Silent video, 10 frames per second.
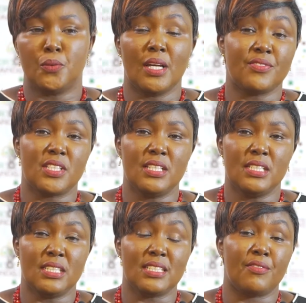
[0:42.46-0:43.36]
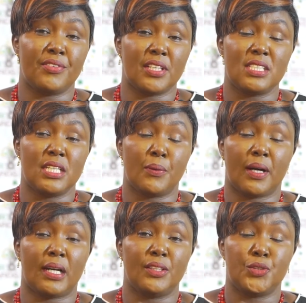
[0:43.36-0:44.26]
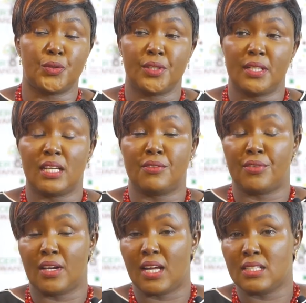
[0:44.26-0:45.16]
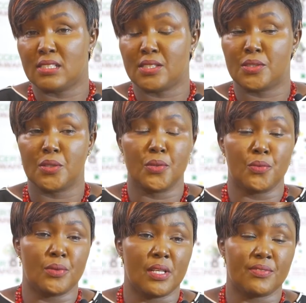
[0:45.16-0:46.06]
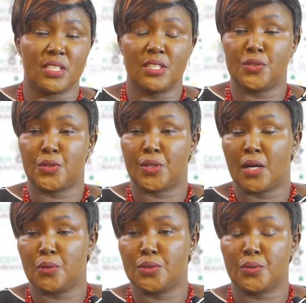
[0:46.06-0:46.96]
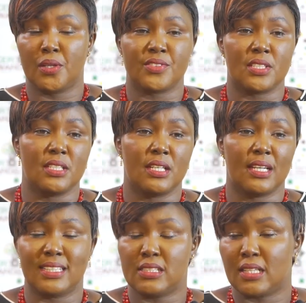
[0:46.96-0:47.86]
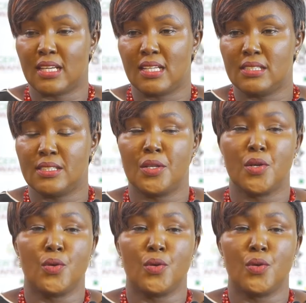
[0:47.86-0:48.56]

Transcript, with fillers: We have seen it affecting our country like floods, we have seen drought, we have seen landslides,